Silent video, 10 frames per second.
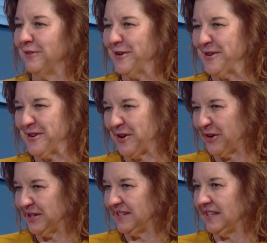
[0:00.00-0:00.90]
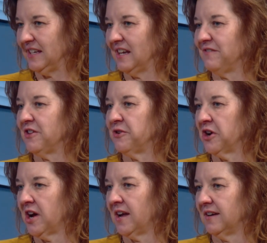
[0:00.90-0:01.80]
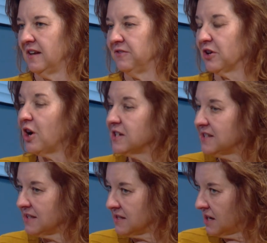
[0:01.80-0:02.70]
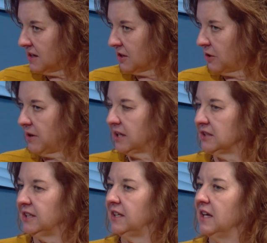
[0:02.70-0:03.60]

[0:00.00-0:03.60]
they're in a car seat, mm-hmm. if the car seat's not incorrectly,